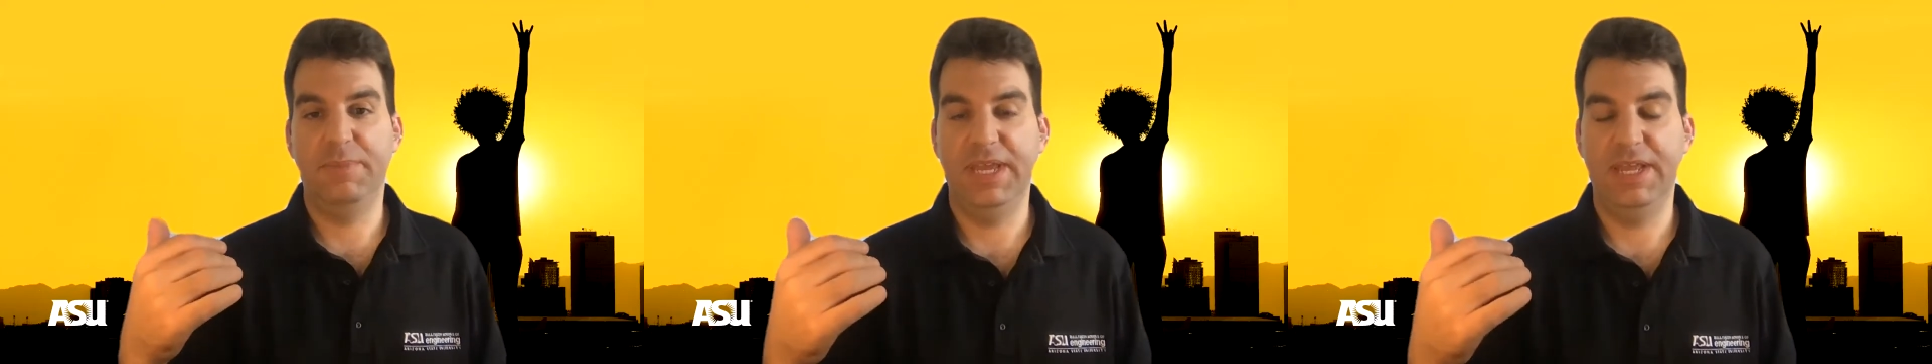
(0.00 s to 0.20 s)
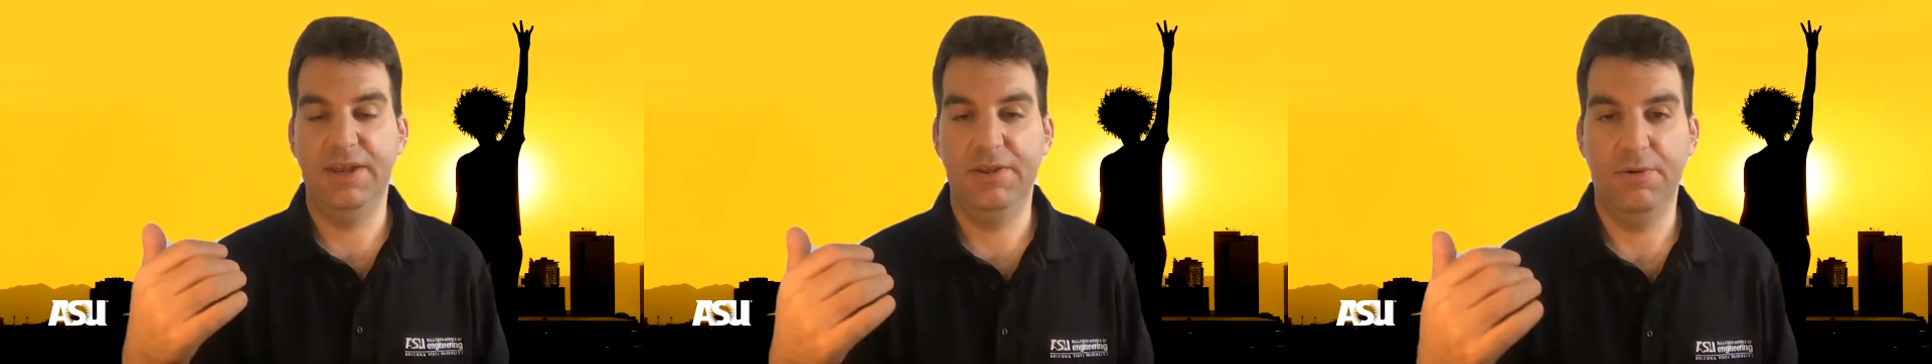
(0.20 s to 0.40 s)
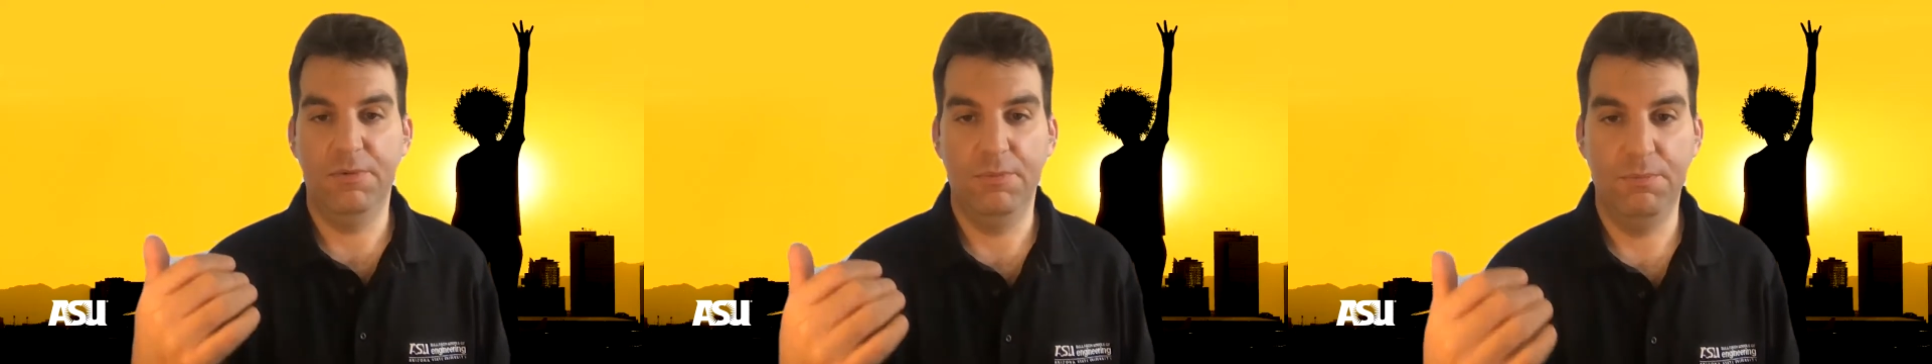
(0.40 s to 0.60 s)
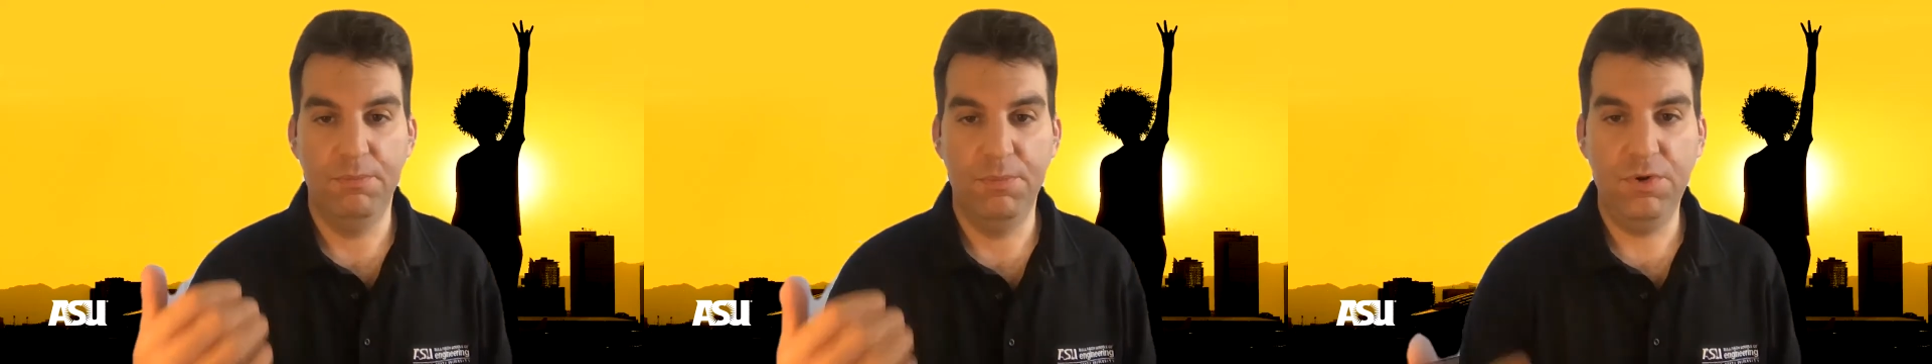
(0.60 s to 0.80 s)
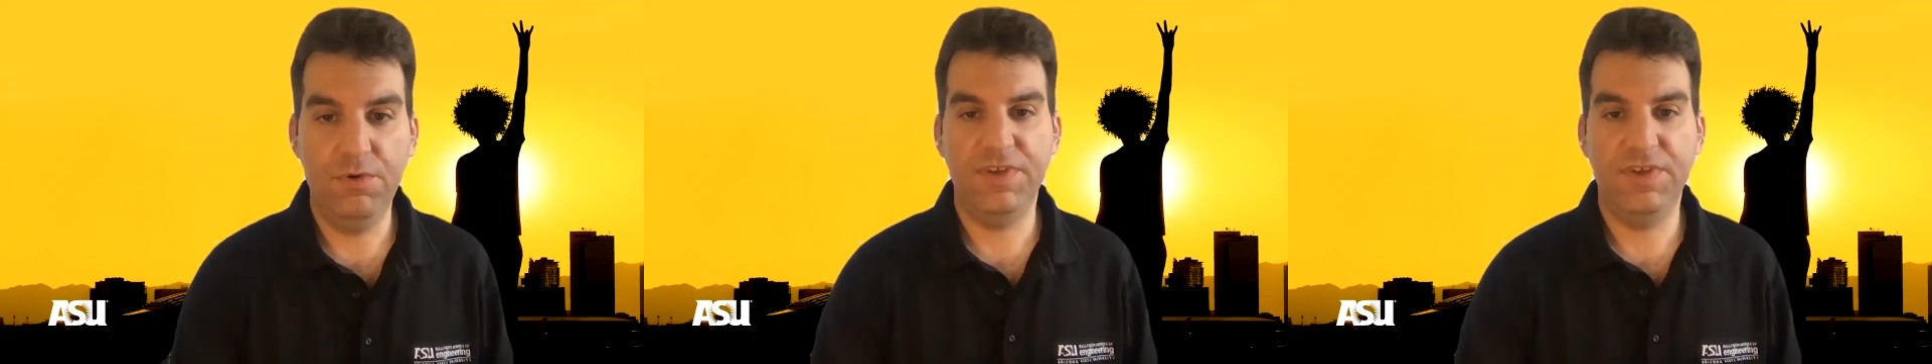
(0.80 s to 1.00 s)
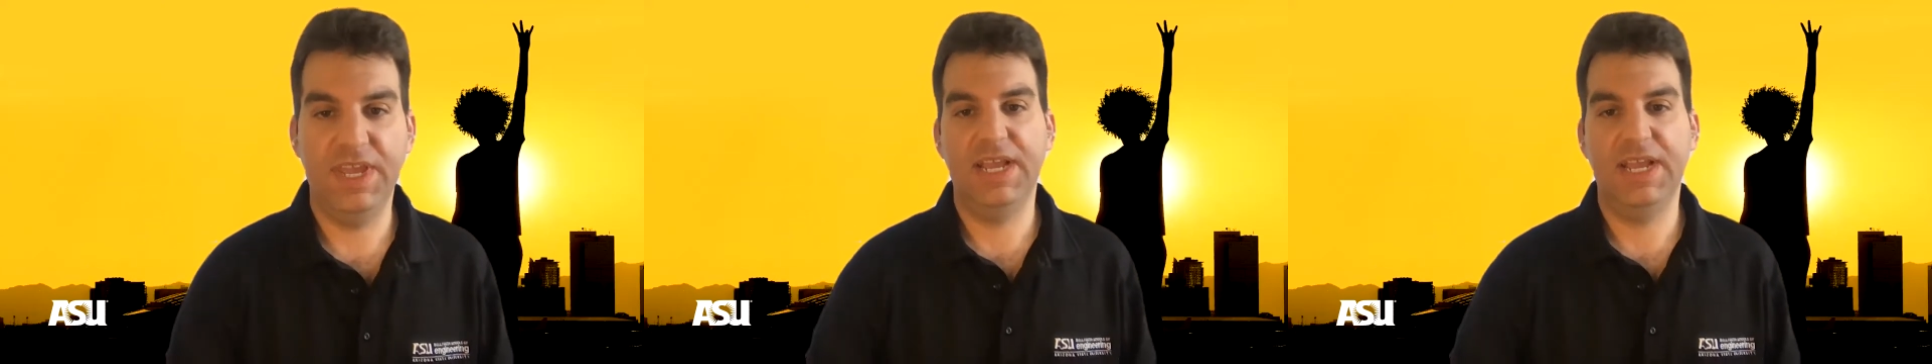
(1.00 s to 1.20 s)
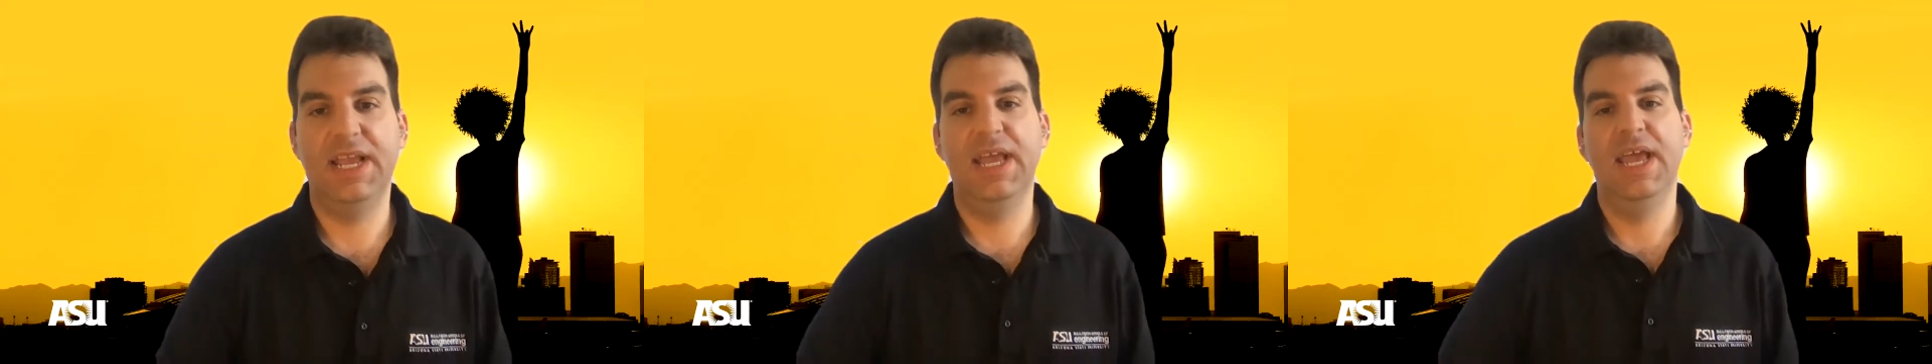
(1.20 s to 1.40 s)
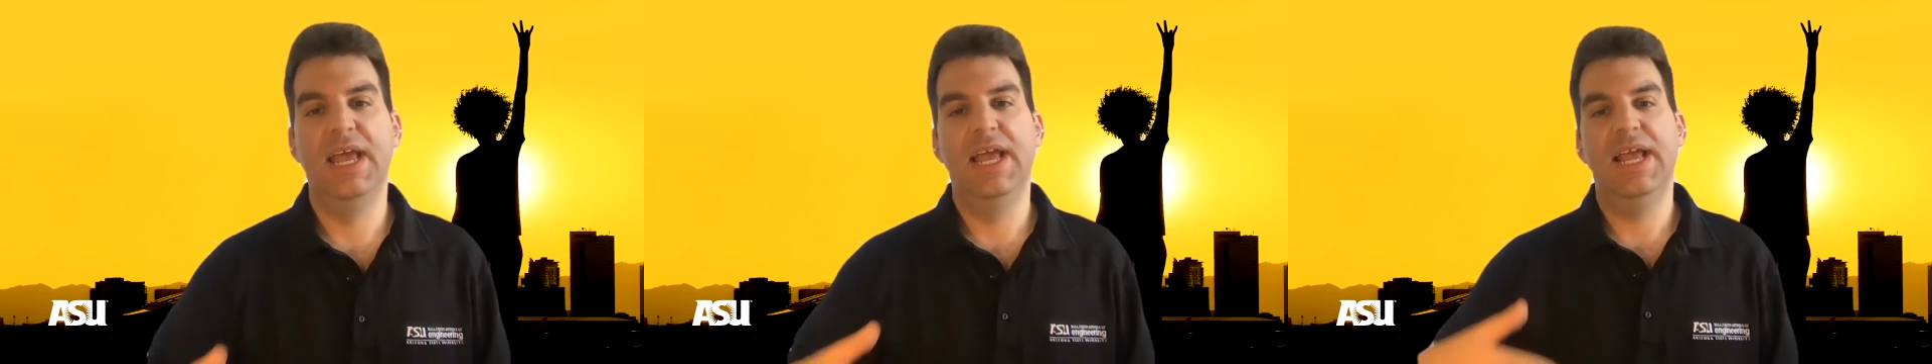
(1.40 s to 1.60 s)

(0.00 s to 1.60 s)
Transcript: been moving